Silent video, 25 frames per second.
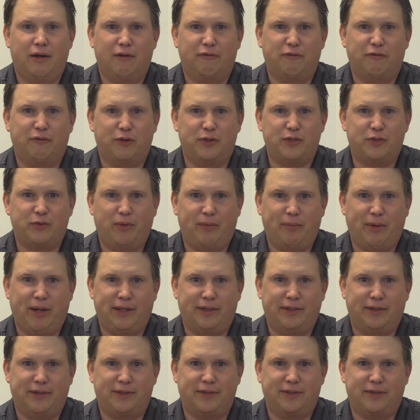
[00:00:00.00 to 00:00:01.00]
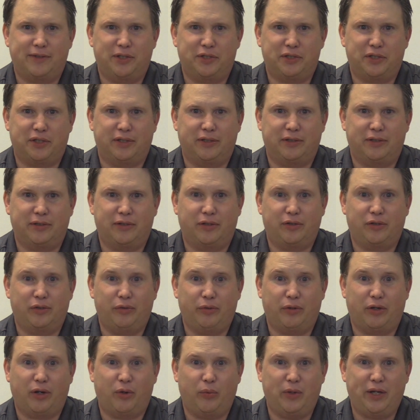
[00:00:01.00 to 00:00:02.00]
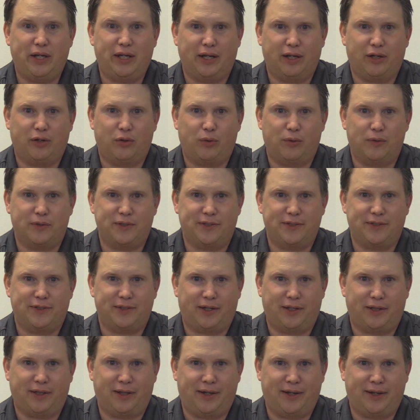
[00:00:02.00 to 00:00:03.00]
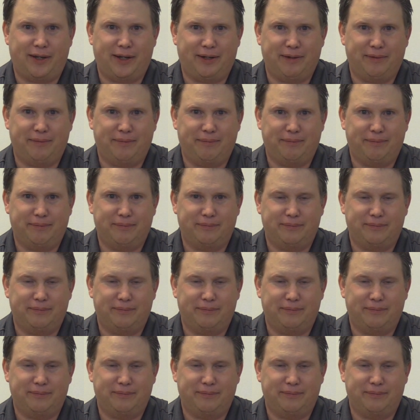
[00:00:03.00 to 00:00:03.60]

First, we made the decision to conclude our weekend courses online.